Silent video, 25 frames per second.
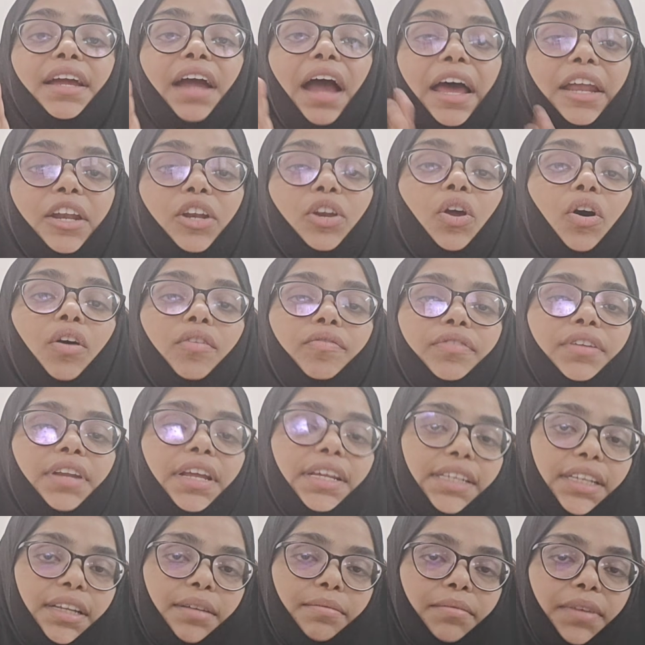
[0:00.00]
unlawful
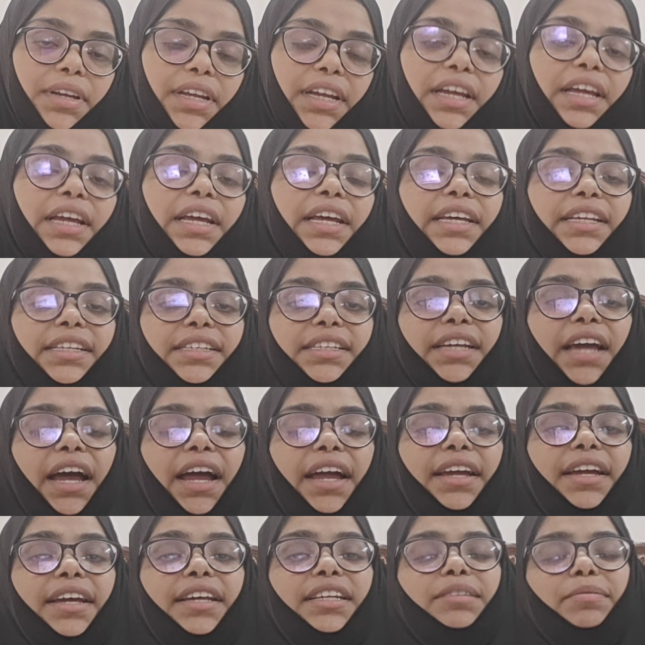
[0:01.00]
assembly. See,
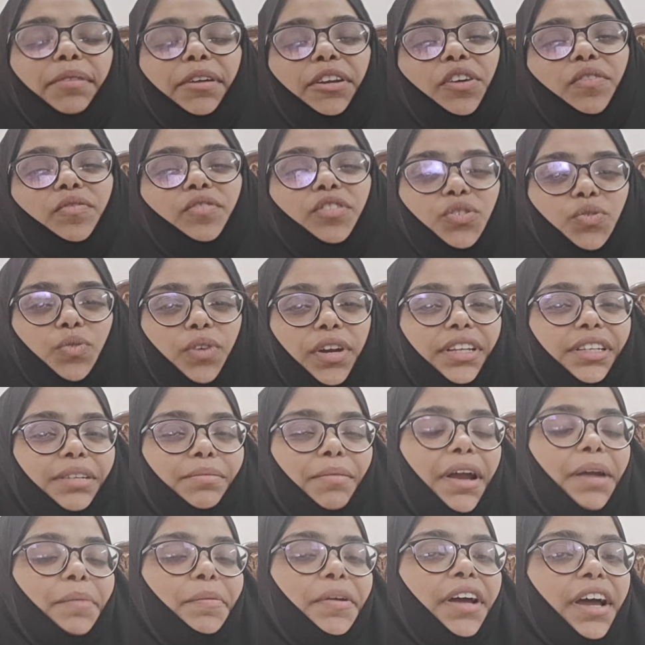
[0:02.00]
I guess many of the students
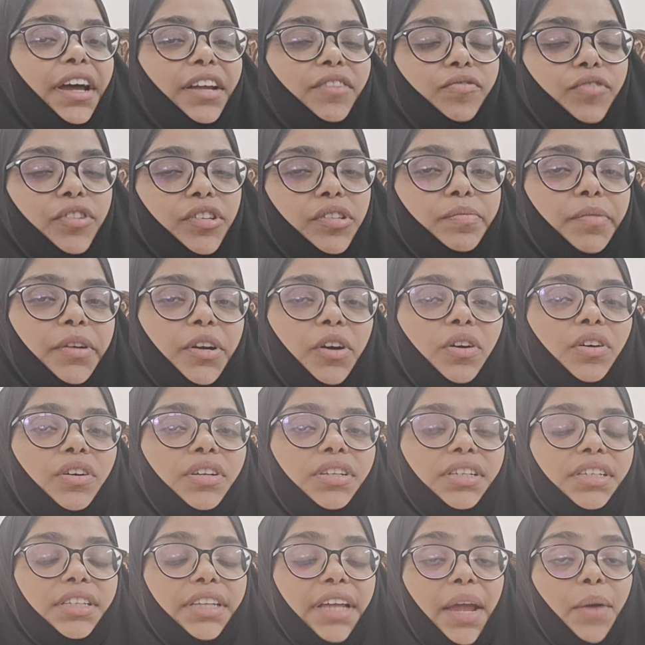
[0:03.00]
might be confused
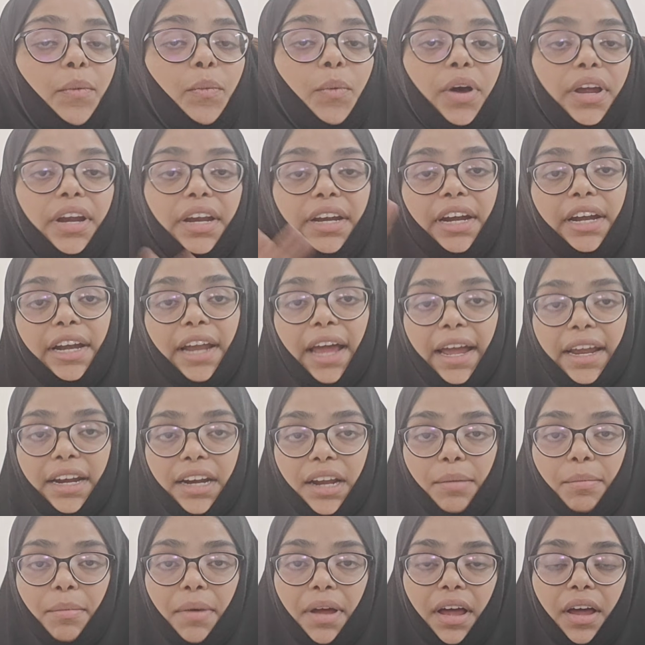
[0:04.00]
because they were in a
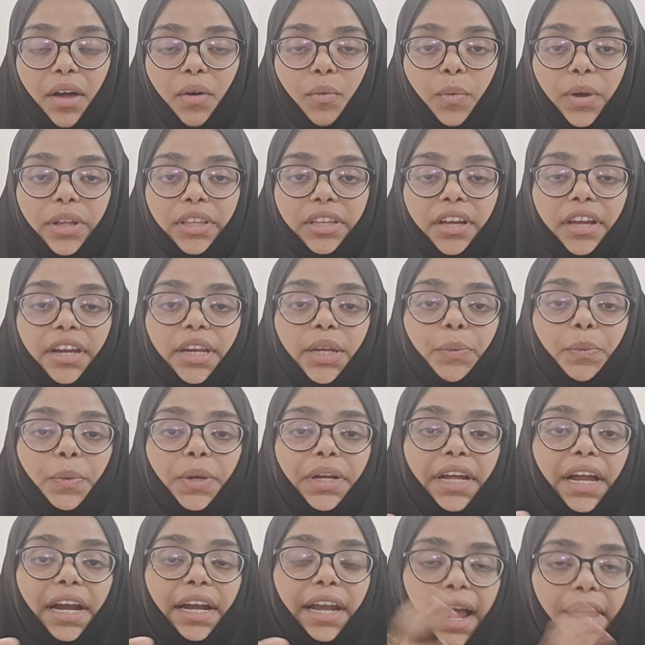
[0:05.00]
dilemma whether you
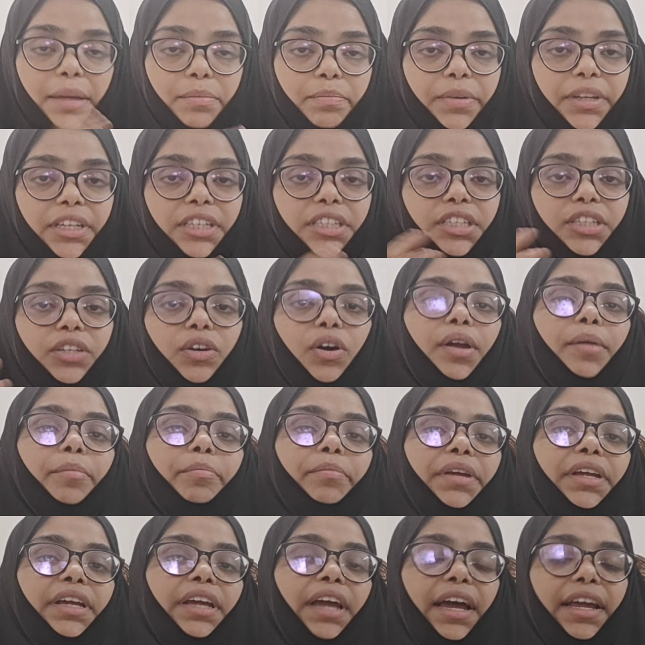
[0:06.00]
will get IPC or
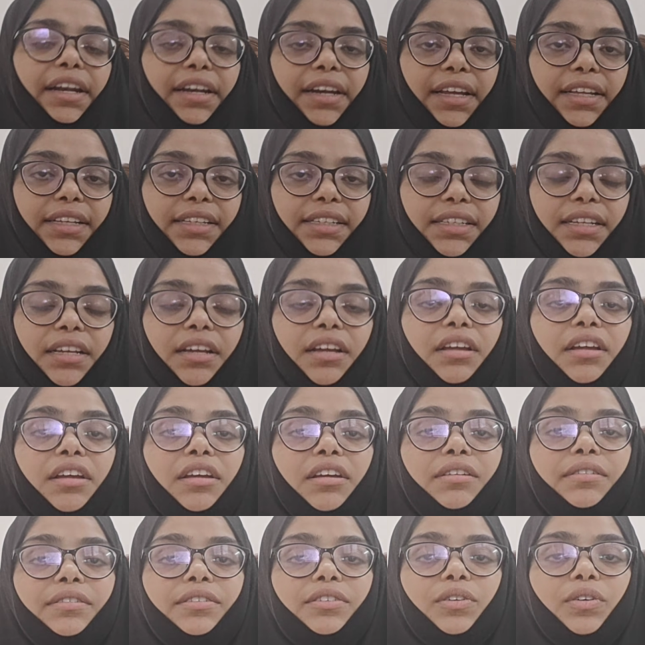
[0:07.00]
BNS.
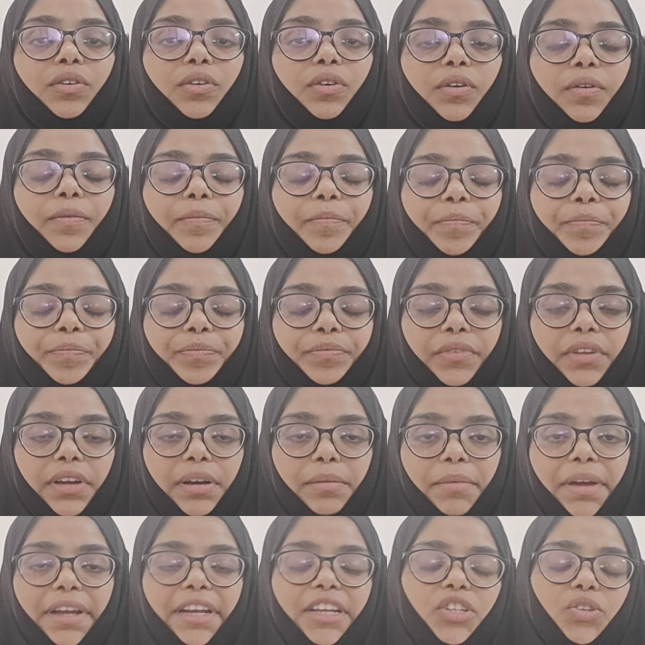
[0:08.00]
So
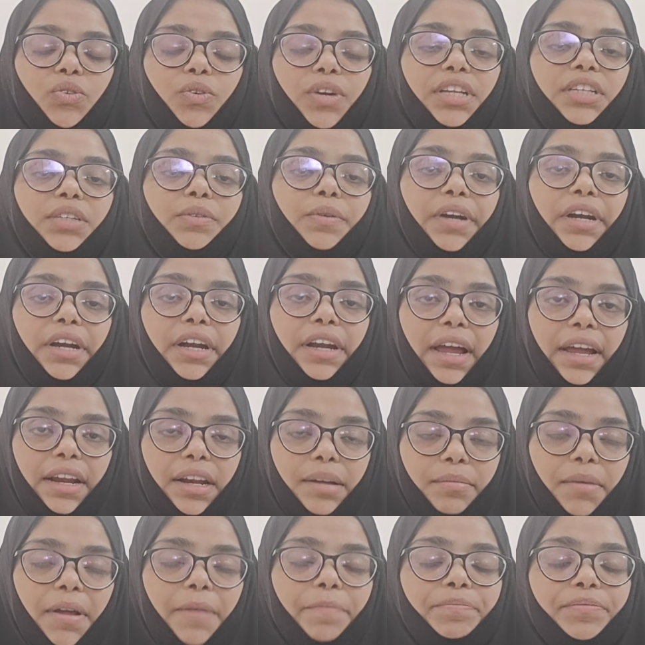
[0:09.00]
many students were in
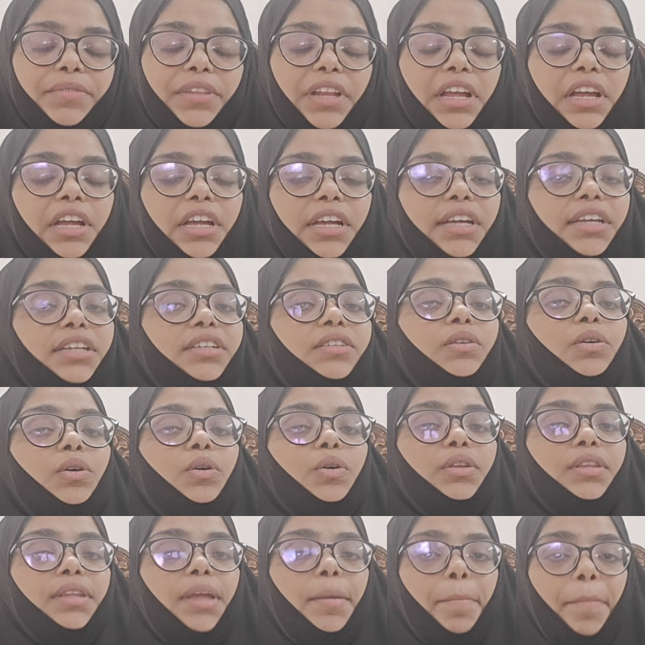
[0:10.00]
dilemma.
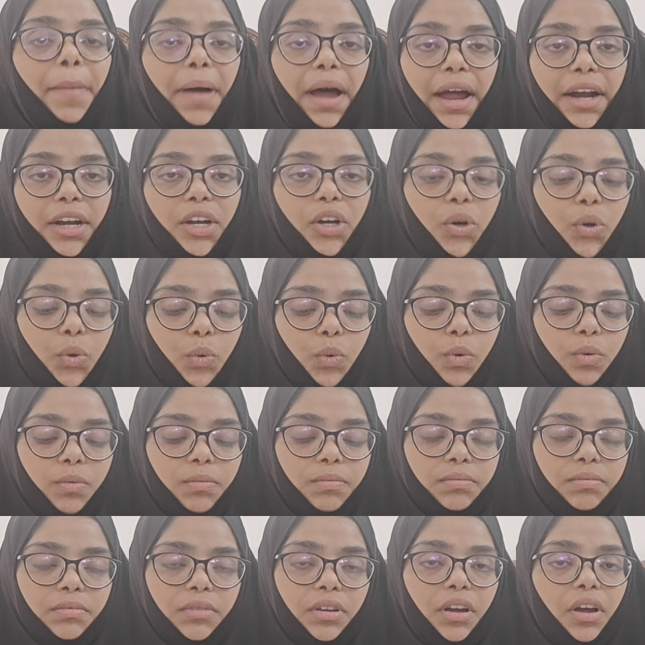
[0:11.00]
So the part
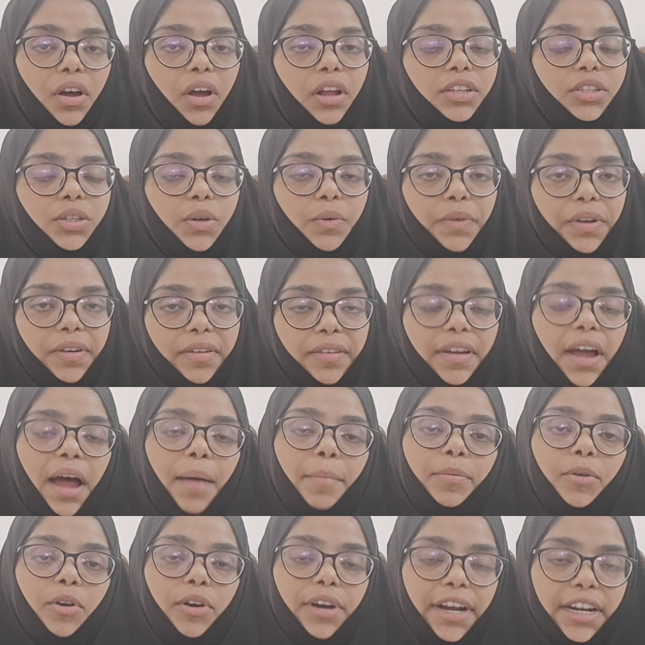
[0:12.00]
2 also will be
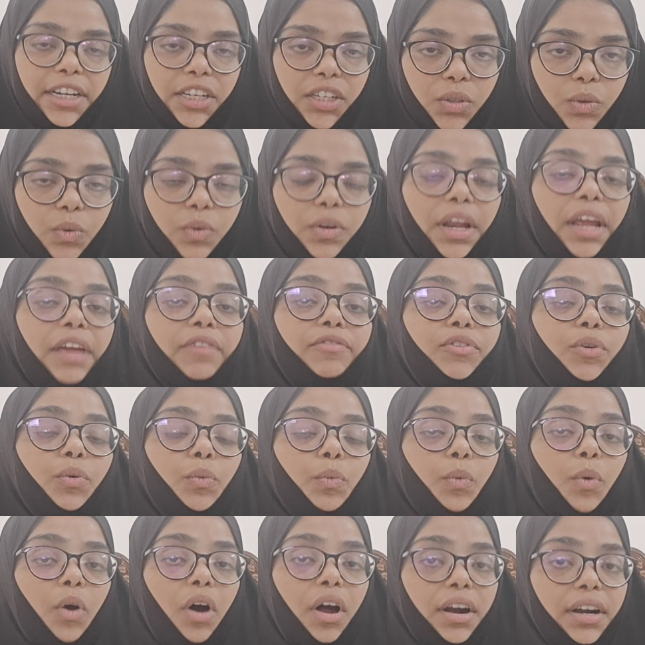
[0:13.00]
uploaded soon. If you
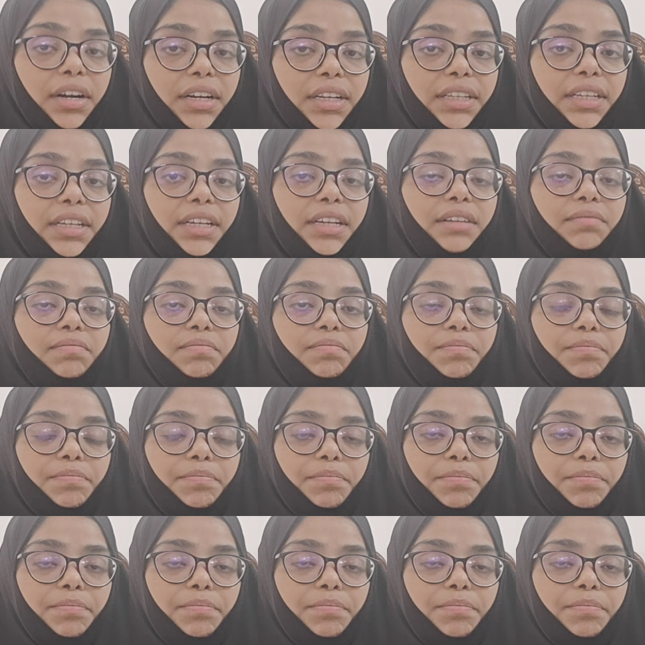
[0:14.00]
want the